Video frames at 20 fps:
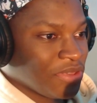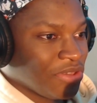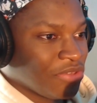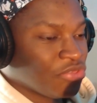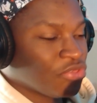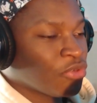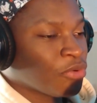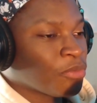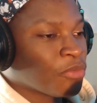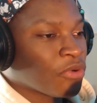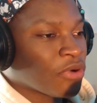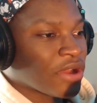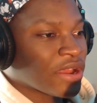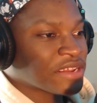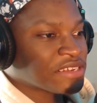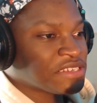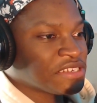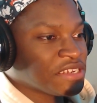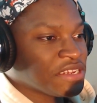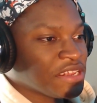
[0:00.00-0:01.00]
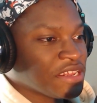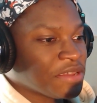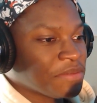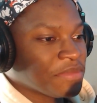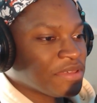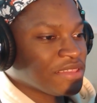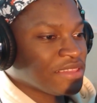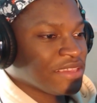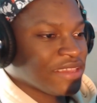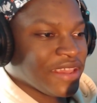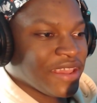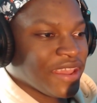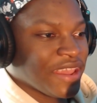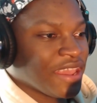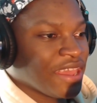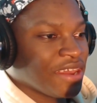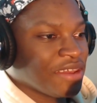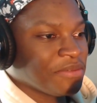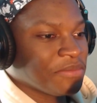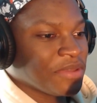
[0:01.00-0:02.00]
The more I see him in the
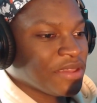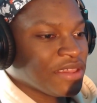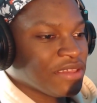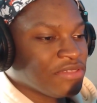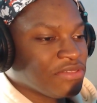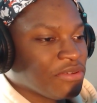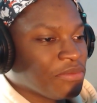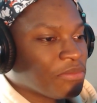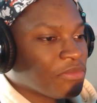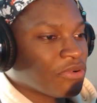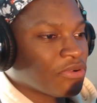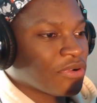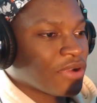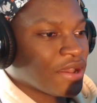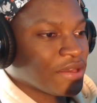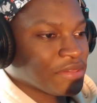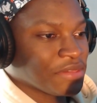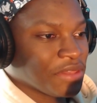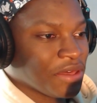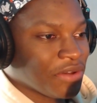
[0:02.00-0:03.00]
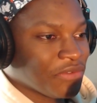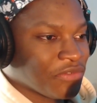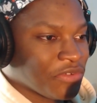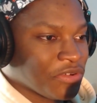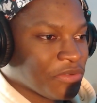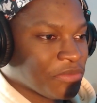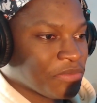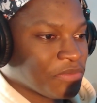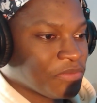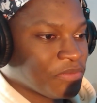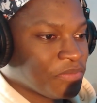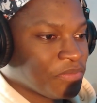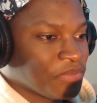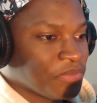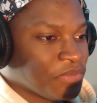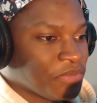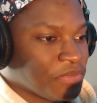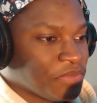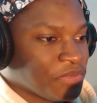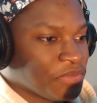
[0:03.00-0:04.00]
anime, the more I love him.
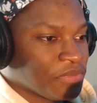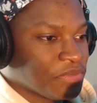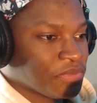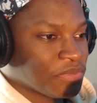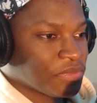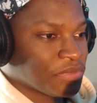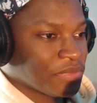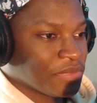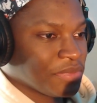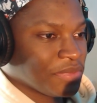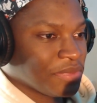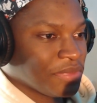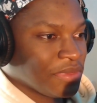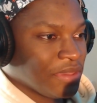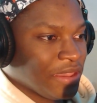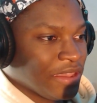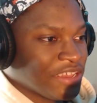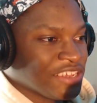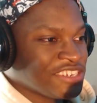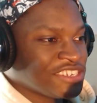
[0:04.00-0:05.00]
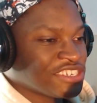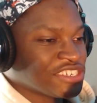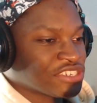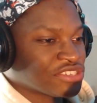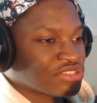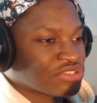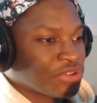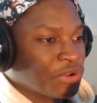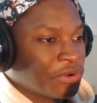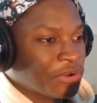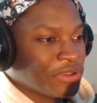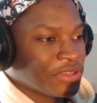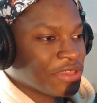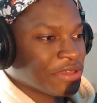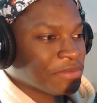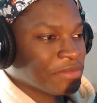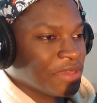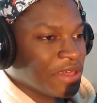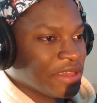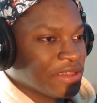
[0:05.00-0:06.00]
And he's just throwing
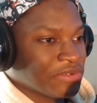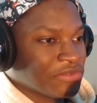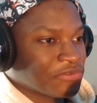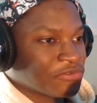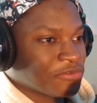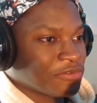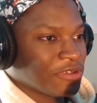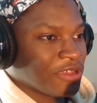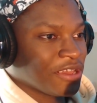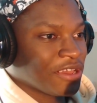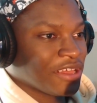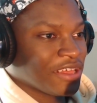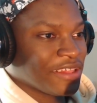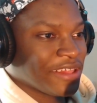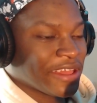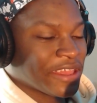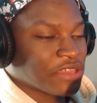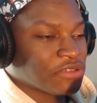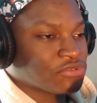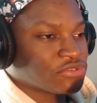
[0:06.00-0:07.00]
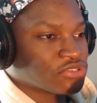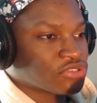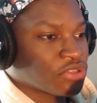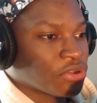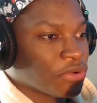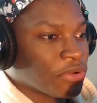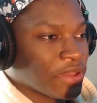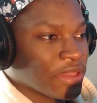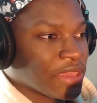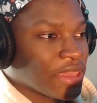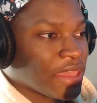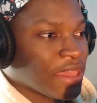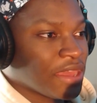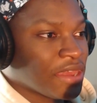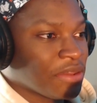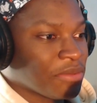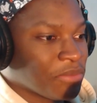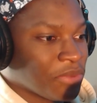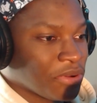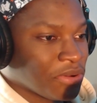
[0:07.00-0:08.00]
them like he was throwing
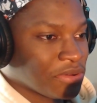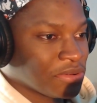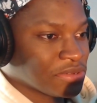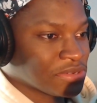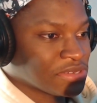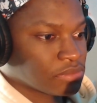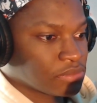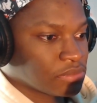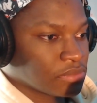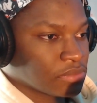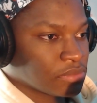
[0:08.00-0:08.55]
cannonballs.